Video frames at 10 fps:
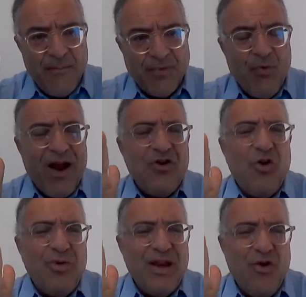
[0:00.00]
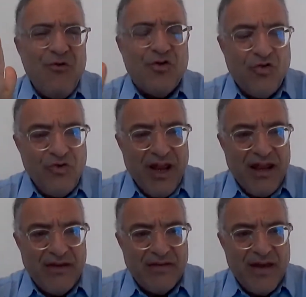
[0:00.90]
were normally over 2
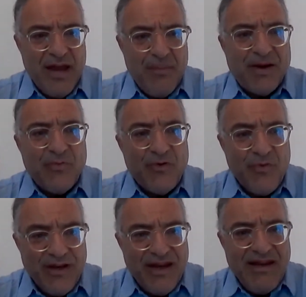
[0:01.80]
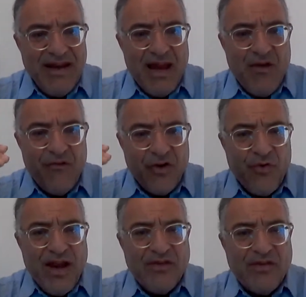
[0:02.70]
days. But what we did, and of
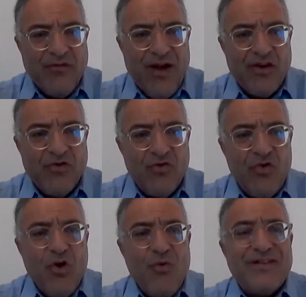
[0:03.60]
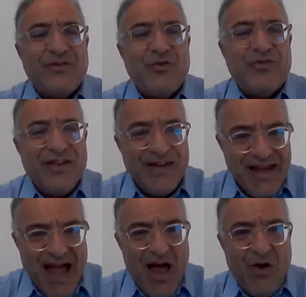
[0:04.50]
greatest value, was to sit
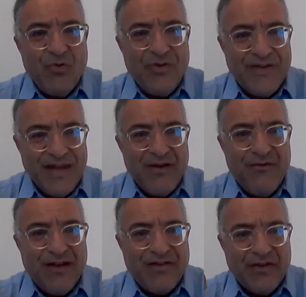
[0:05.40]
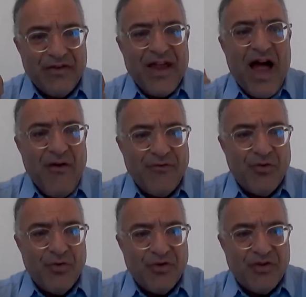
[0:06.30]
down with the investors
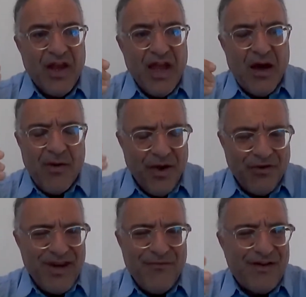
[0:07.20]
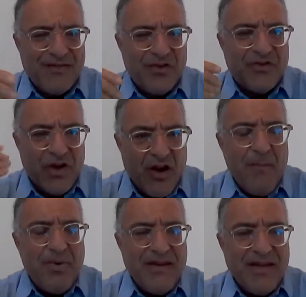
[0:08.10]
afterwards, not the investors, the
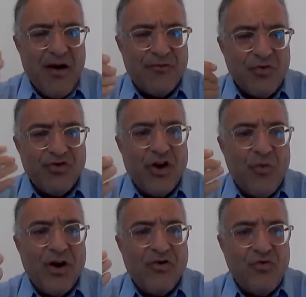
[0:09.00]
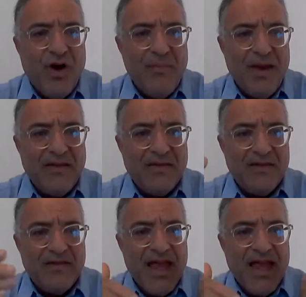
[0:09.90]
companies afterward on a one-to-one basis,